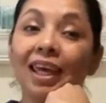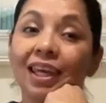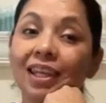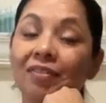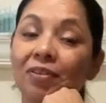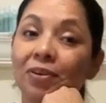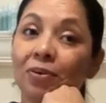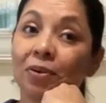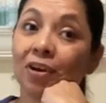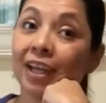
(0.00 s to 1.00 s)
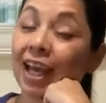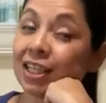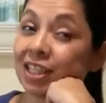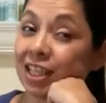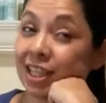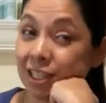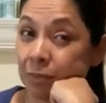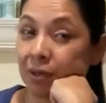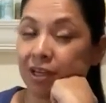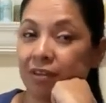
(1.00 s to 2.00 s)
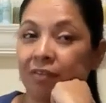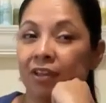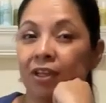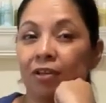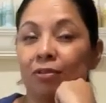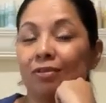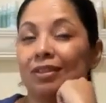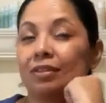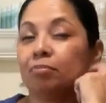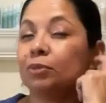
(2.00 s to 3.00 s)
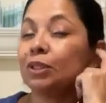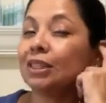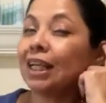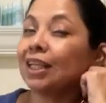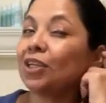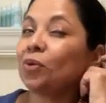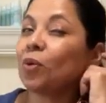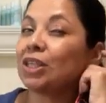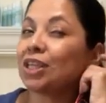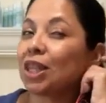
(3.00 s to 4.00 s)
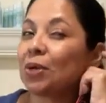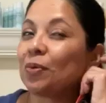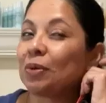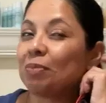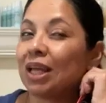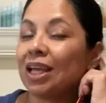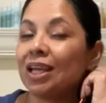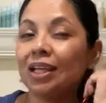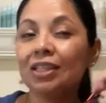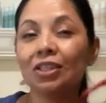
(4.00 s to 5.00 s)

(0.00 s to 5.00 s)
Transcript: And if you are catching this part of the video, most likely you're watching the replay.